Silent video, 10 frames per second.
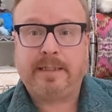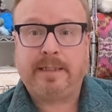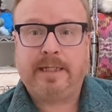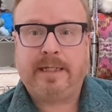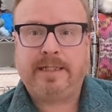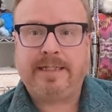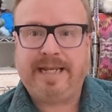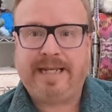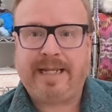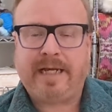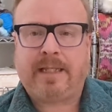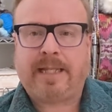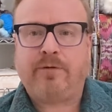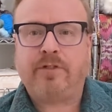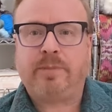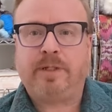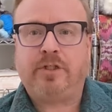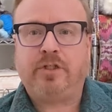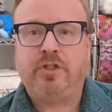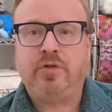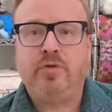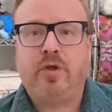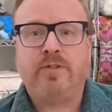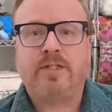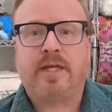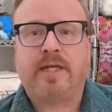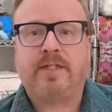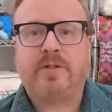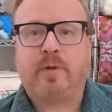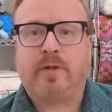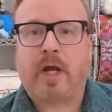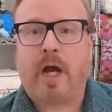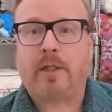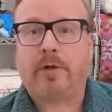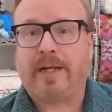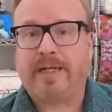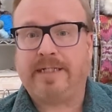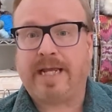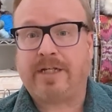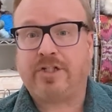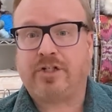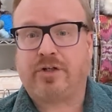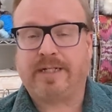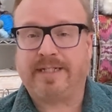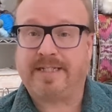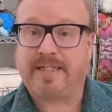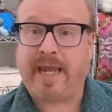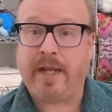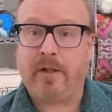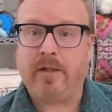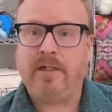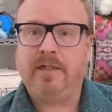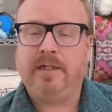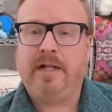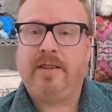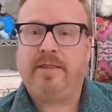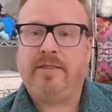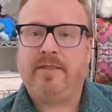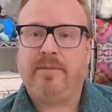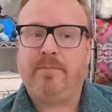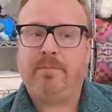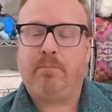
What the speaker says: knitting allows me to do those things with color and texture and scale more